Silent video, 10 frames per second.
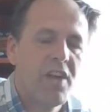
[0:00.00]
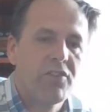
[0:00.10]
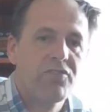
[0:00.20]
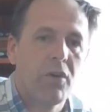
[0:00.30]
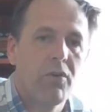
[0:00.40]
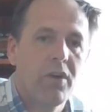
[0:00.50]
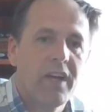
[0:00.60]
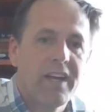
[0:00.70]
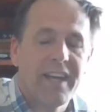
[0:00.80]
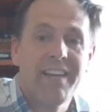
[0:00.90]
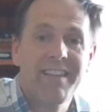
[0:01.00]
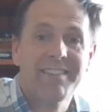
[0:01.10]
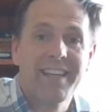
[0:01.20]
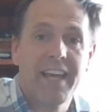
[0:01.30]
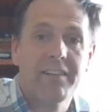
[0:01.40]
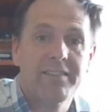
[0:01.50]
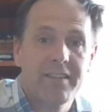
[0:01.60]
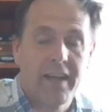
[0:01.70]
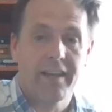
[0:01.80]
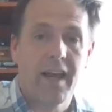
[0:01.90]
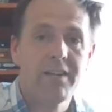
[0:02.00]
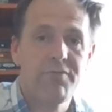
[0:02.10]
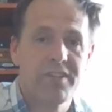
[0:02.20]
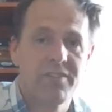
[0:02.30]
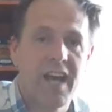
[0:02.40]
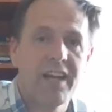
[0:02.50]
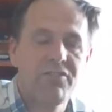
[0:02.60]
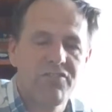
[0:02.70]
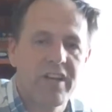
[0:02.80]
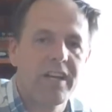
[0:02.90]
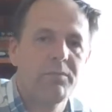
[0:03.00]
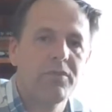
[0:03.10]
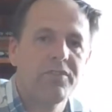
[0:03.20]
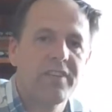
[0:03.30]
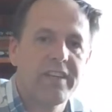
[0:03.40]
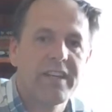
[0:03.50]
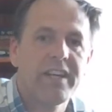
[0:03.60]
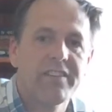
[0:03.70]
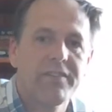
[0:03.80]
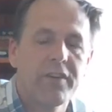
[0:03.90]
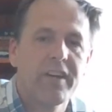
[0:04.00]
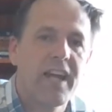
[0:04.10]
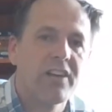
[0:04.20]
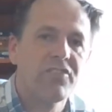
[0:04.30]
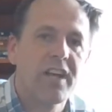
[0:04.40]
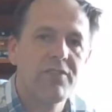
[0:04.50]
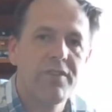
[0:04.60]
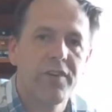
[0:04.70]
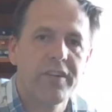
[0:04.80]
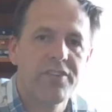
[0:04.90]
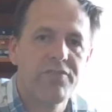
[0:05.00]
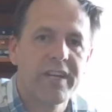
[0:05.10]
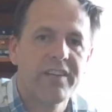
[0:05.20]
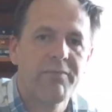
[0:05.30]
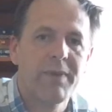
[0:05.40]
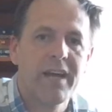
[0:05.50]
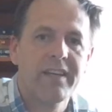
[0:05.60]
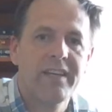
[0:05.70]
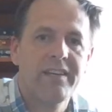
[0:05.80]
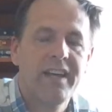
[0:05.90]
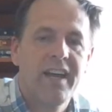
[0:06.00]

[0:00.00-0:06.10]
So in this case, a country is large. China was and is a very large country, very attractive market,